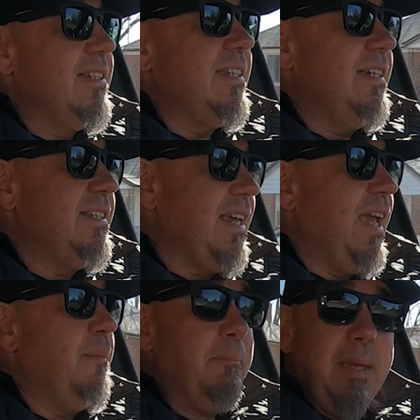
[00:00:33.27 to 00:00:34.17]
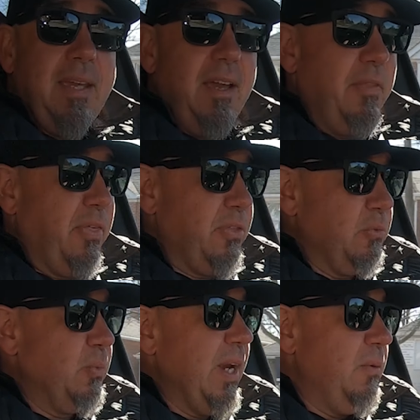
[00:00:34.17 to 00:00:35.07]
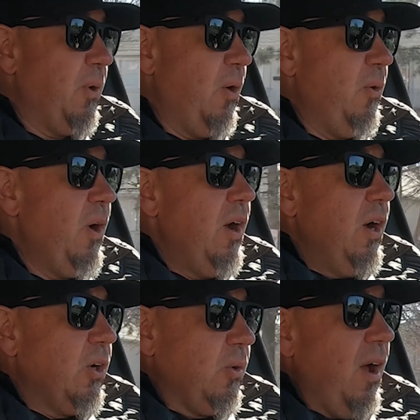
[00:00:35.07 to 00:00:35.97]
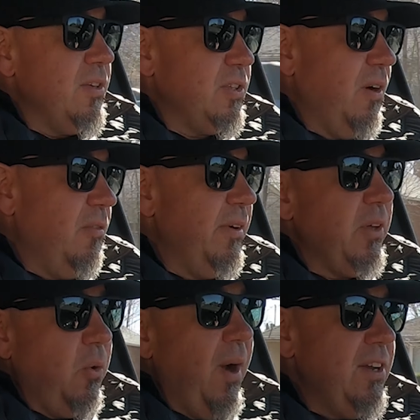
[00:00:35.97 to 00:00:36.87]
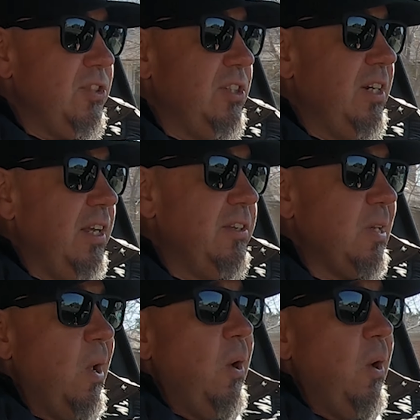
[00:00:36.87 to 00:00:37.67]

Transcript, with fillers: This is a big three-row crossover, and the question is